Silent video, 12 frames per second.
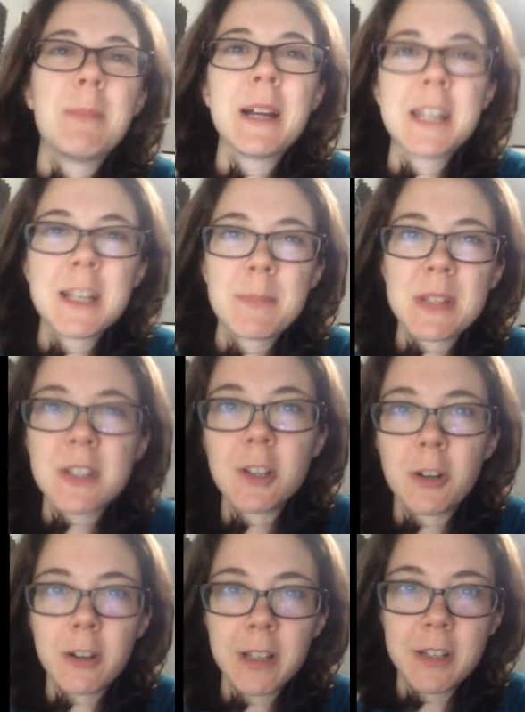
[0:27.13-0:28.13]
My name is
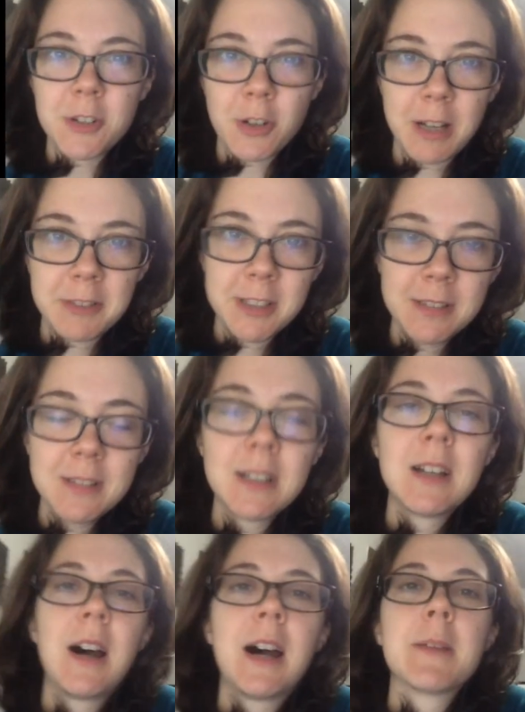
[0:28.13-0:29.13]
Laura Intravia.
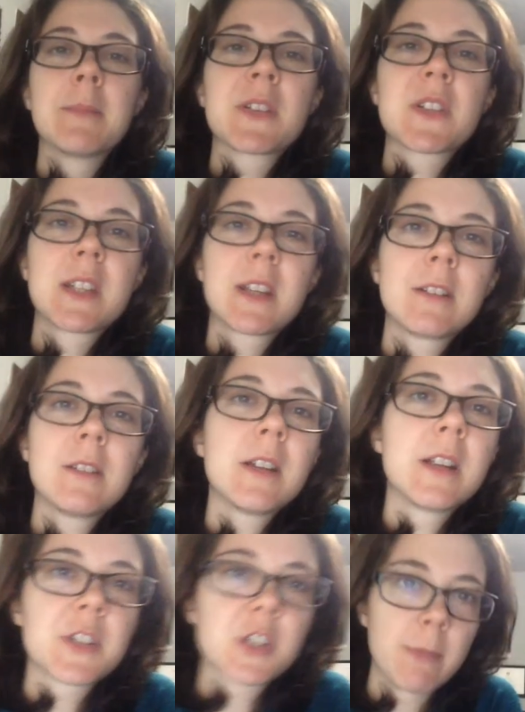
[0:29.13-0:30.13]
I am a singer,
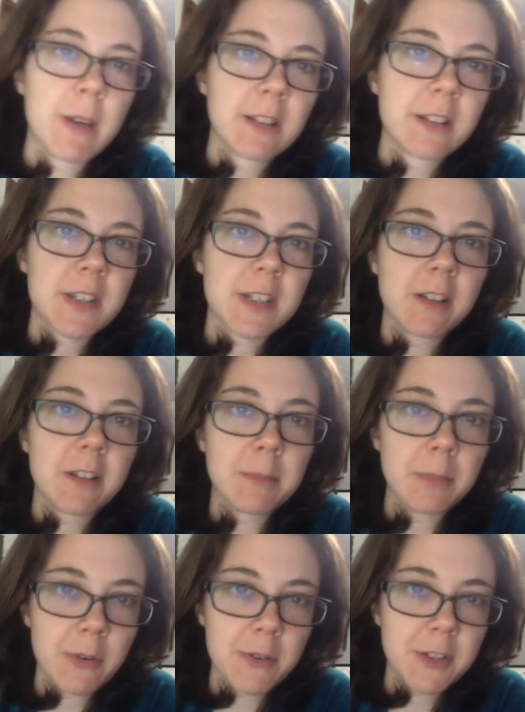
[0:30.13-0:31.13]
instrumentalist, and
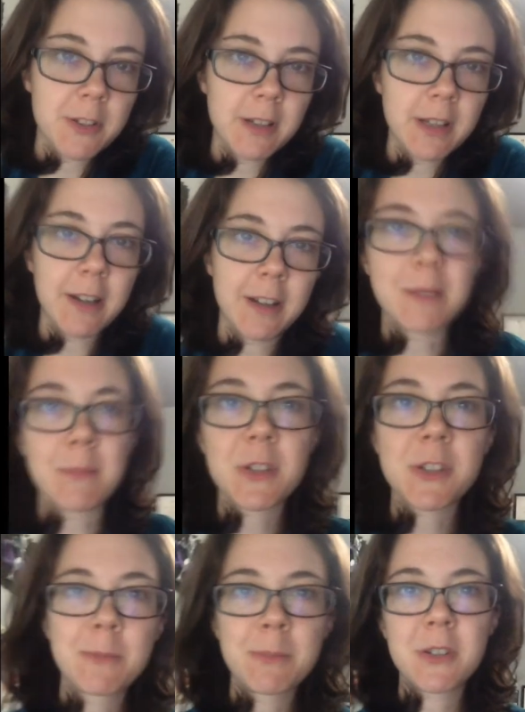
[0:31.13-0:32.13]
composer, and I am
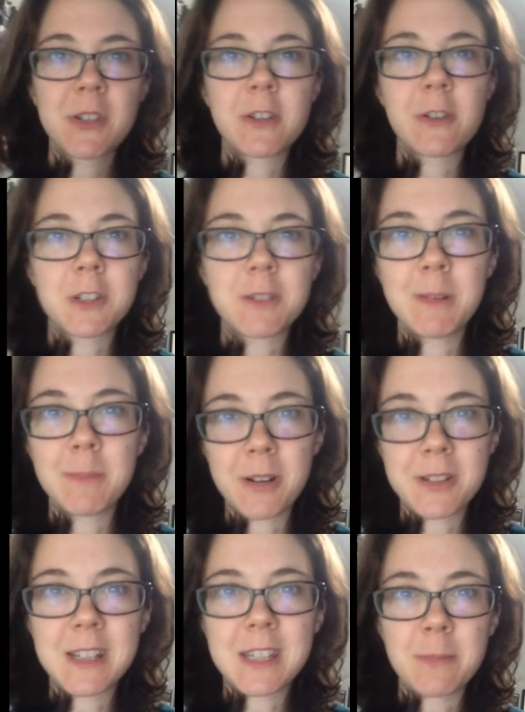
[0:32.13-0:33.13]
super stoked to be
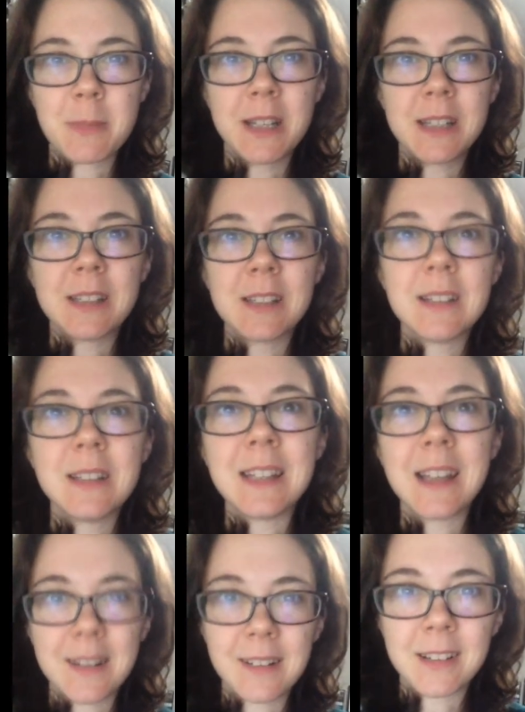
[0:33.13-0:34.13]
participating in
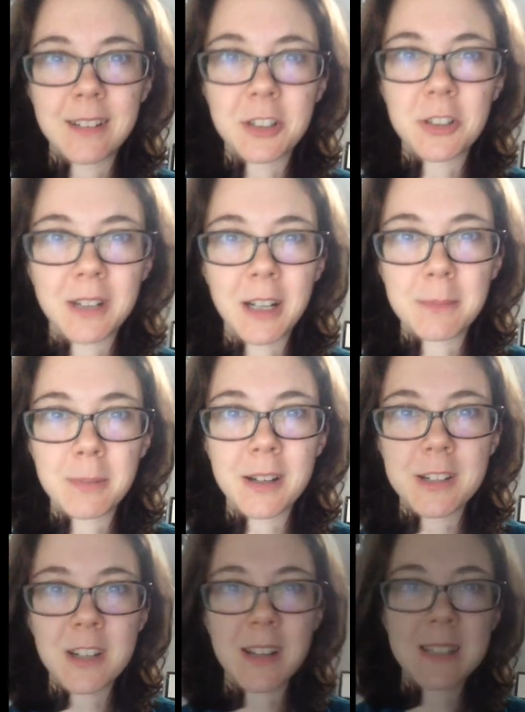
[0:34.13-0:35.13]
the Analog Chorale
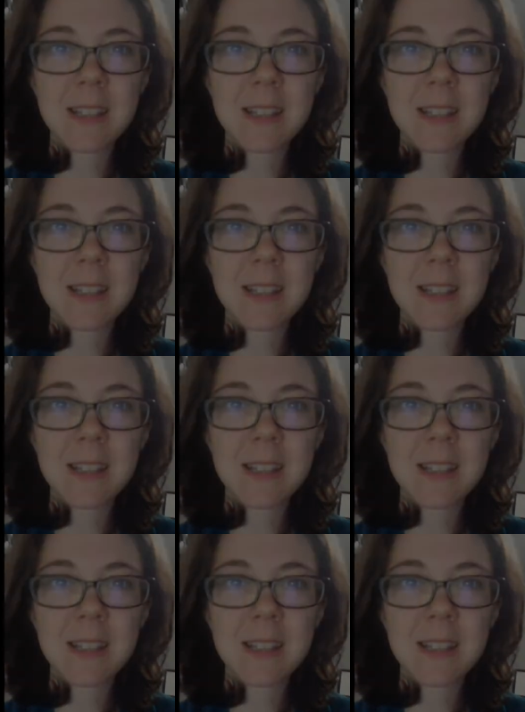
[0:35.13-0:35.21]
project.